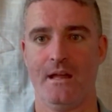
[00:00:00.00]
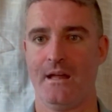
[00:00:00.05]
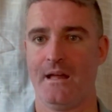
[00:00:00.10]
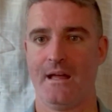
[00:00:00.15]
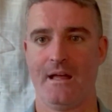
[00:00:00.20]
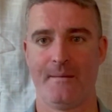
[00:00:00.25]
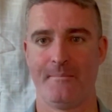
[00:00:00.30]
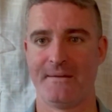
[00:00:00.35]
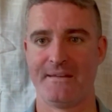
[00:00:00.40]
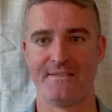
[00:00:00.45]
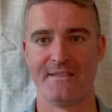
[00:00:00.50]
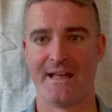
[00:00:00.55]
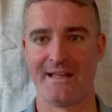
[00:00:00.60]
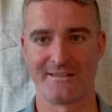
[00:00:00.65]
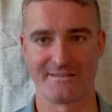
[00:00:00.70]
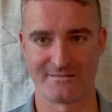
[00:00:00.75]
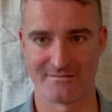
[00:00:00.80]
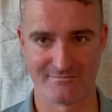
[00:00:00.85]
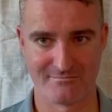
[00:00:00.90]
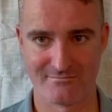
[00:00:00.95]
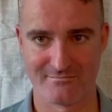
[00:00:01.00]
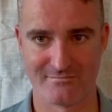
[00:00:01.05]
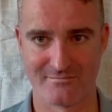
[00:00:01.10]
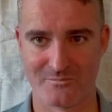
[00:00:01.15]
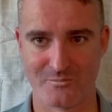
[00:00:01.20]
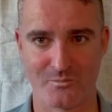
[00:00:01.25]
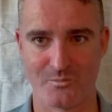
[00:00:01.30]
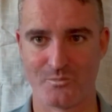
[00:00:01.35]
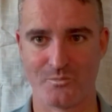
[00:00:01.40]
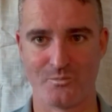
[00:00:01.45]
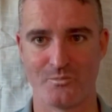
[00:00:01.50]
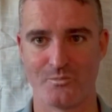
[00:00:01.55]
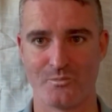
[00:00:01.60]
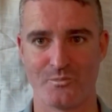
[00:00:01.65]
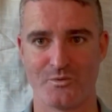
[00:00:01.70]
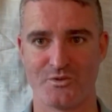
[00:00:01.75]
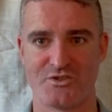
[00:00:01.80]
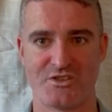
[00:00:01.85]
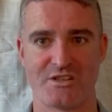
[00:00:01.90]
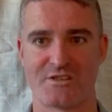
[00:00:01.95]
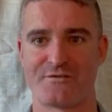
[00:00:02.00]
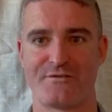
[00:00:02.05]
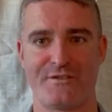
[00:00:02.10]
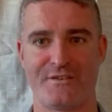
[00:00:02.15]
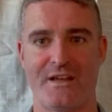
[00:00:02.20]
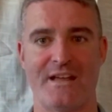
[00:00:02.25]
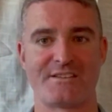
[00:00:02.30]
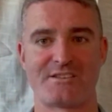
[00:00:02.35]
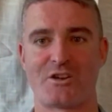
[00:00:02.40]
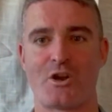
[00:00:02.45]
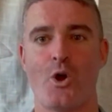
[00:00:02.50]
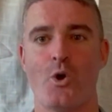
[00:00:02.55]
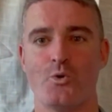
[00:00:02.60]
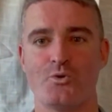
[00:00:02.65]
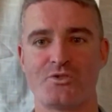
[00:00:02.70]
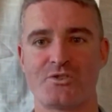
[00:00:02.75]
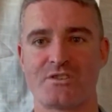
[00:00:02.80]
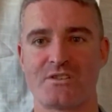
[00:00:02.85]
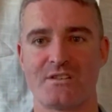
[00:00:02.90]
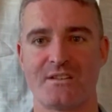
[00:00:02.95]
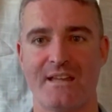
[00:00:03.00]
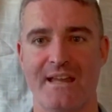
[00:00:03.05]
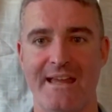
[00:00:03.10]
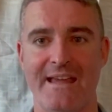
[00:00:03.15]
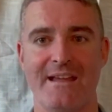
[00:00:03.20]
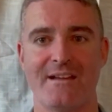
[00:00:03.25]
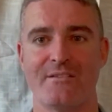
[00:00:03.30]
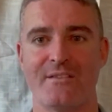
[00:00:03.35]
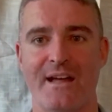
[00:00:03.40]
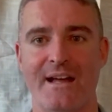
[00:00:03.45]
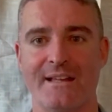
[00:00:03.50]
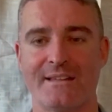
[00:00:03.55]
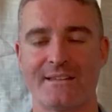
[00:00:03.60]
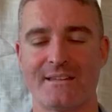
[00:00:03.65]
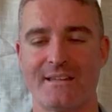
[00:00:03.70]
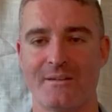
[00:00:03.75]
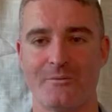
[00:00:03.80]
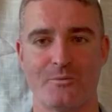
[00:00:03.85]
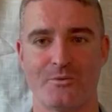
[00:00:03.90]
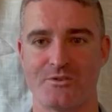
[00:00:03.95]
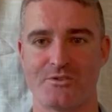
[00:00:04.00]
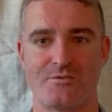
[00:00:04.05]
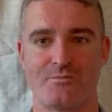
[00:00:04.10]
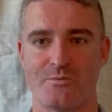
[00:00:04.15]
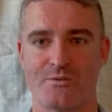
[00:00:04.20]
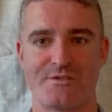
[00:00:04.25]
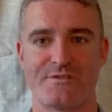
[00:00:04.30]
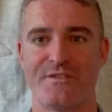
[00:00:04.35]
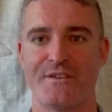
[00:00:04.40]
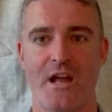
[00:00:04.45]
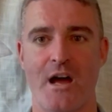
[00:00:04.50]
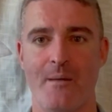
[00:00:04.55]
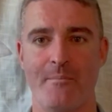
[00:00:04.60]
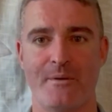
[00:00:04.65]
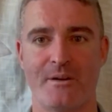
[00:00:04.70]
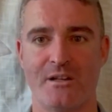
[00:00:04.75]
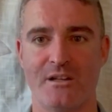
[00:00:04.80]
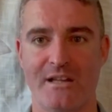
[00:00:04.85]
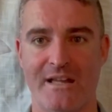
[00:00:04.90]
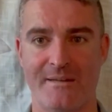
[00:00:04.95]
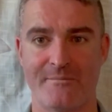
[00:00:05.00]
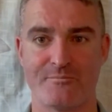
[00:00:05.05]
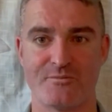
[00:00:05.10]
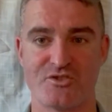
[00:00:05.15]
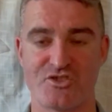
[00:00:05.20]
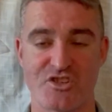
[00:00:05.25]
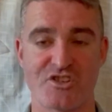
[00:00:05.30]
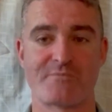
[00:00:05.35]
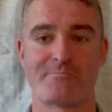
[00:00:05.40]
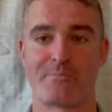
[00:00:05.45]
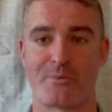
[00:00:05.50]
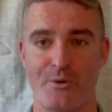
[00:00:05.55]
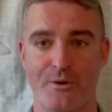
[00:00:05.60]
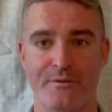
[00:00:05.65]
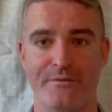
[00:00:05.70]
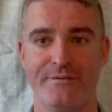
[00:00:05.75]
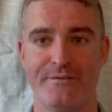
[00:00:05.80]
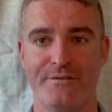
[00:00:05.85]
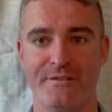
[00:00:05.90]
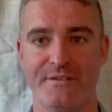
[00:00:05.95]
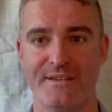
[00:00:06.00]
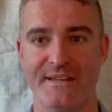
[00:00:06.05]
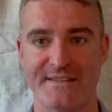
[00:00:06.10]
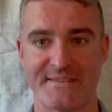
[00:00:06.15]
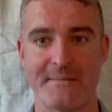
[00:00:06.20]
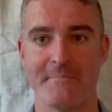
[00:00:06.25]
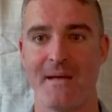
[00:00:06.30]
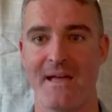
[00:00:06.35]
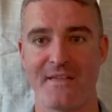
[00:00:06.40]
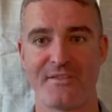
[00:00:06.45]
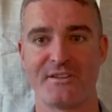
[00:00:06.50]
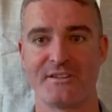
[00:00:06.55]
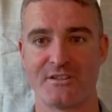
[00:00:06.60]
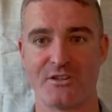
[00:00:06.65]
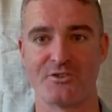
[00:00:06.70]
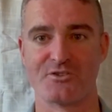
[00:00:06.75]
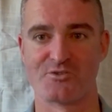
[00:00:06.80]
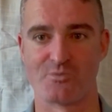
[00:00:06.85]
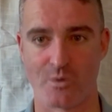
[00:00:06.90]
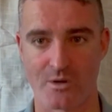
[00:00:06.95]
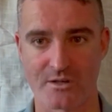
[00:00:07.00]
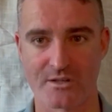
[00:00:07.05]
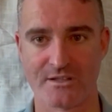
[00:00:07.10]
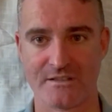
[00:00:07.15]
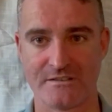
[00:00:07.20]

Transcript: I mean, that was just, as a coach, to hear that was phenomenal, and was just proof that the method does work.